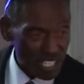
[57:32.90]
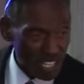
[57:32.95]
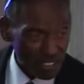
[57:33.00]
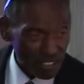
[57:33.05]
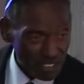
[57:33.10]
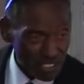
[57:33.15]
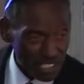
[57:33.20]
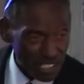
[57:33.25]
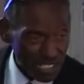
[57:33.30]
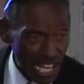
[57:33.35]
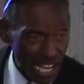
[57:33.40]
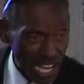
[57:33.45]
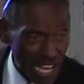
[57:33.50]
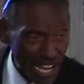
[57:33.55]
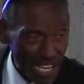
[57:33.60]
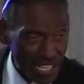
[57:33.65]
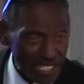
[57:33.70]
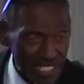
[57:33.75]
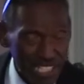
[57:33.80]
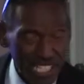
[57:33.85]
the lie.
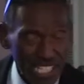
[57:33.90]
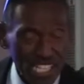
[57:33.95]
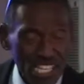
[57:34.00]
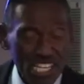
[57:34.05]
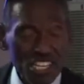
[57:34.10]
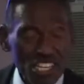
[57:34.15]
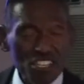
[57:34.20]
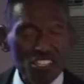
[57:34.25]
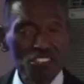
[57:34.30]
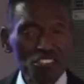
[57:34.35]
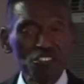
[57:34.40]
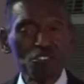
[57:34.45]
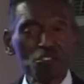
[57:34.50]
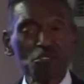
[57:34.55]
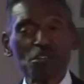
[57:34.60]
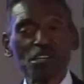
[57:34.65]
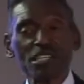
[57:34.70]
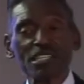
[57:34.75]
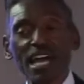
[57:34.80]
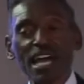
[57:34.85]
You
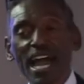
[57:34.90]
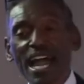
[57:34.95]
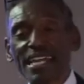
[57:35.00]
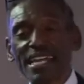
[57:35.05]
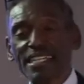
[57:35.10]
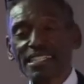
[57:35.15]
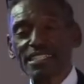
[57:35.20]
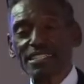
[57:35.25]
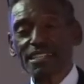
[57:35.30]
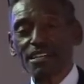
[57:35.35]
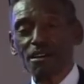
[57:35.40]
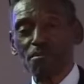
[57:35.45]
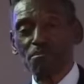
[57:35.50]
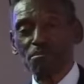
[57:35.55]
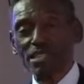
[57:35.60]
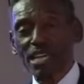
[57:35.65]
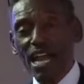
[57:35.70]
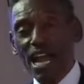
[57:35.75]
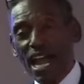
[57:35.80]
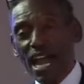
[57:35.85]
and I got to come
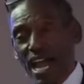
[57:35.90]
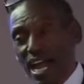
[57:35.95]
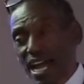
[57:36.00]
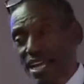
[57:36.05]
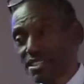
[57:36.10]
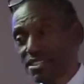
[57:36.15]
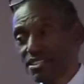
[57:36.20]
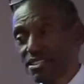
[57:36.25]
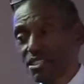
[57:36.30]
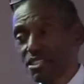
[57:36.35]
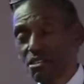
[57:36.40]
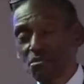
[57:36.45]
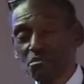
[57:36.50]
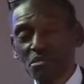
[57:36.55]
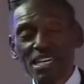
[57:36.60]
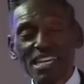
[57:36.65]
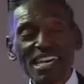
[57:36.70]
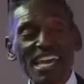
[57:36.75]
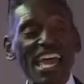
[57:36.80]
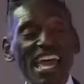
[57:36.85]
behind them
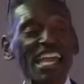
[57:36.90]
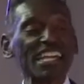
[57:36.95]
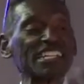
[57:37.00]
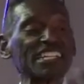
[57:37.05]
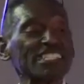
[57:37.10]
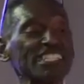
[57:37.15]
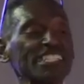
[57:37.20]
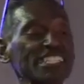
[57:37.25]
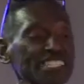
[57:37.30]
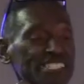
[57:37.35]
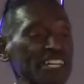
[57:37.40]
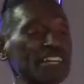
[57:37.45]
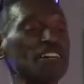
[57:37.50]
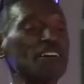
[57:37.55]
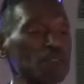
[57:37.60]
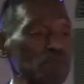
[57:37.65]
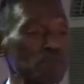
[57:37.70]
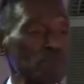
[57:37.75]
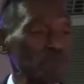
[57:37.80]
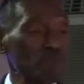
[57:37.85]
and clean
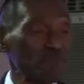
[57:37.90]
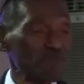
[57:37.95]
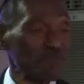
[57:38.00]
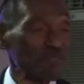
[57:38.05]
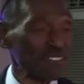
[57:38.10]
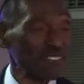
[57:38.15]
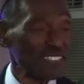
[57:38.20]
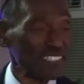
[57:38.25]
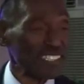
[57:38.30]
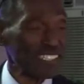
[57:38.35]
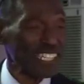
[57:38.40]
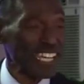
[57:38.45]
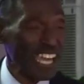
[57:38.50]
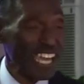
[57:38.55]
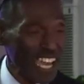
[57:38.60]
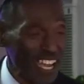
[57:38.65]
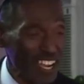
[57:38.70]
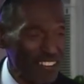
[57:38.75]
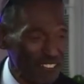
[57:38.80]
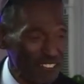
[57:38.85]
up the
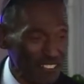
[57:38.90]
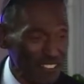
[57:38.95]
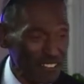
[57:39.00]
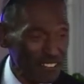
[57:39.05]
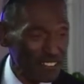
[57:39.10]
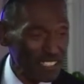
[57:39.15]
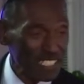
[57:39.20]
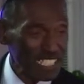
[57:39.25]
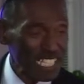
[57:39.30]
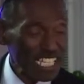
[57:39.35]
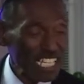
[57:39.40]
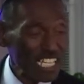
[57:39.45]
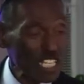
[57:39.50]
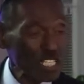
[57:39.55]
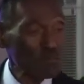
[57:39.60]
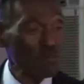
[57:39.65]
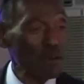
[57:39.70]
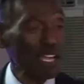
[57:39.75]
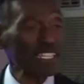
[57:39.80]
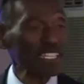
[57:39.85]
error. It's
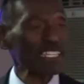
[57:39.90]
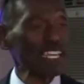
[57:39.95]
better that